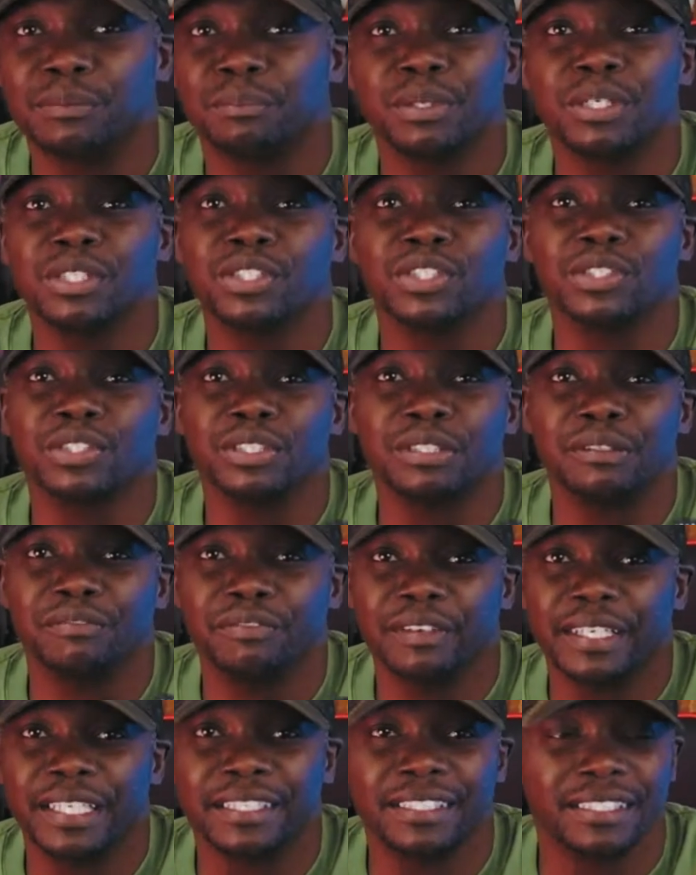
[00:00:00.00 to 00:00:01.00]
personal
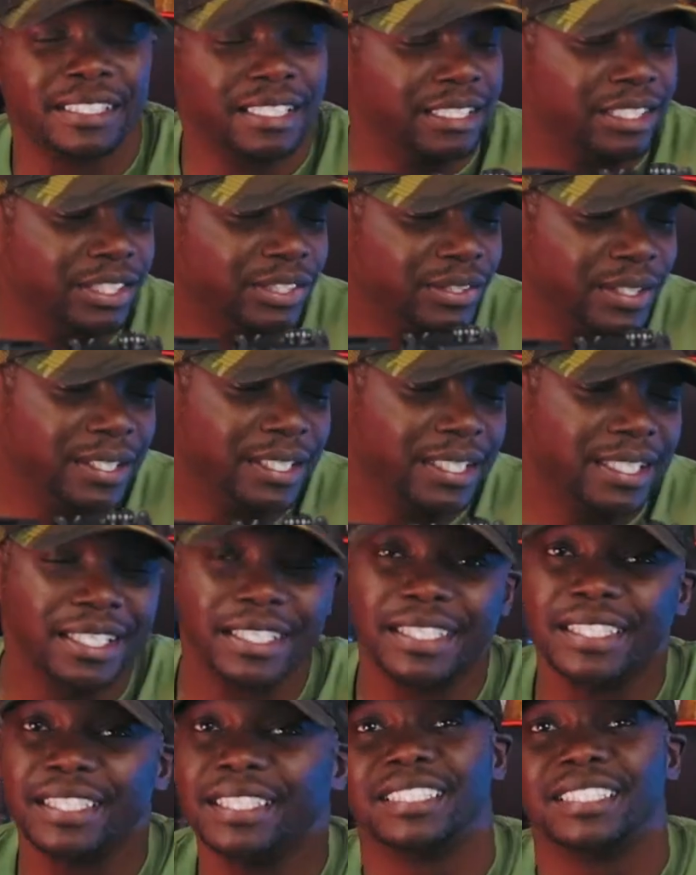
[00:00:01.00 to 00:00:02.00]
defense, a truck gun,